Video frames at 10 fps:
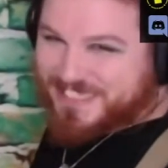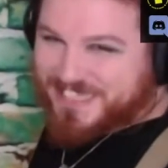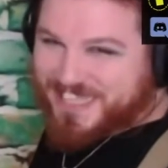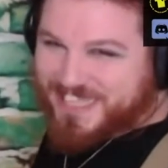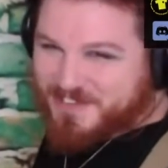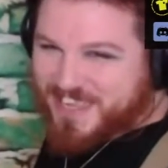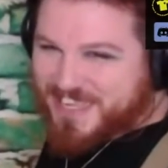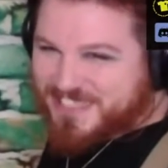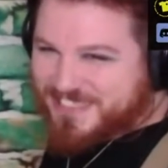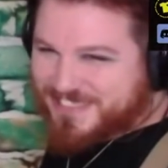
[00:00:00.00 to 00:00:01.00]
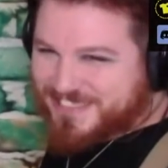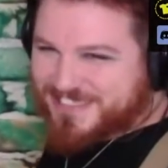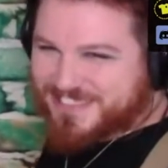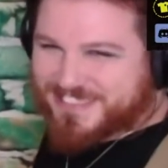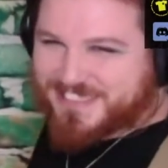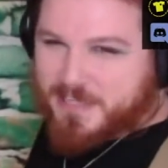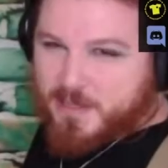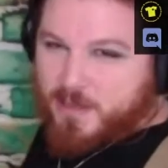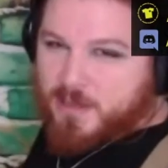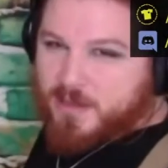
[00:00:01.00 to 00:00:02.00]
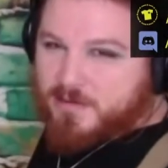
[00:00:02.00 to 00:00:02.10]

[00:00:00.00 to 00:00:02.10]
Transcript: Thank you guys. Oh